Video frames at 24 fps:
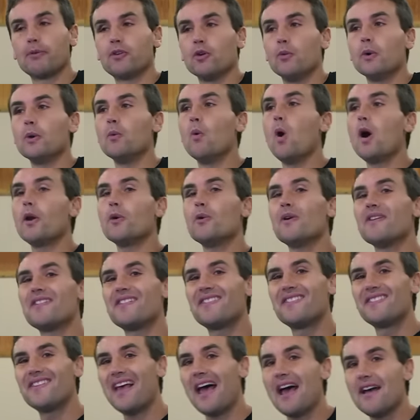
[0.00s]
So we want to
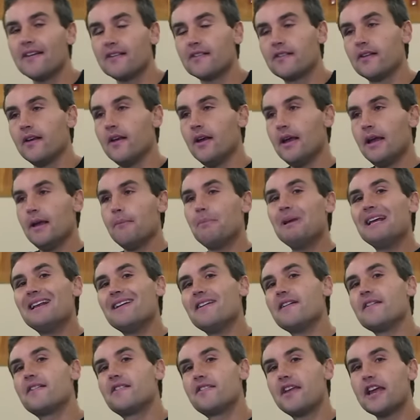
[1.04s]
assess being
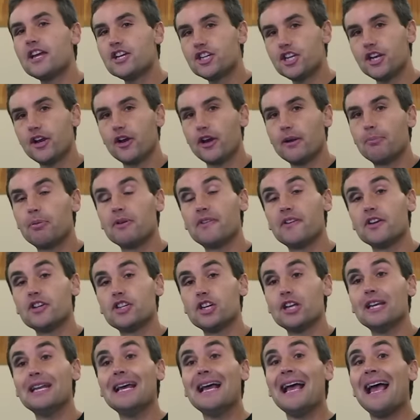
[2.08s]
in a stationary
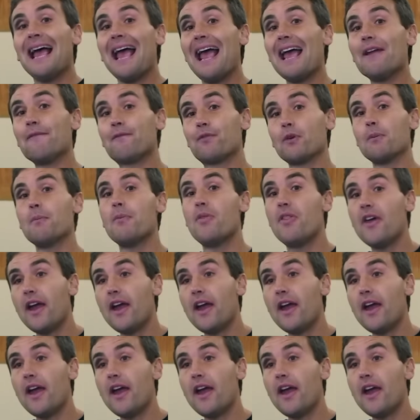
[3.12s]
position, and from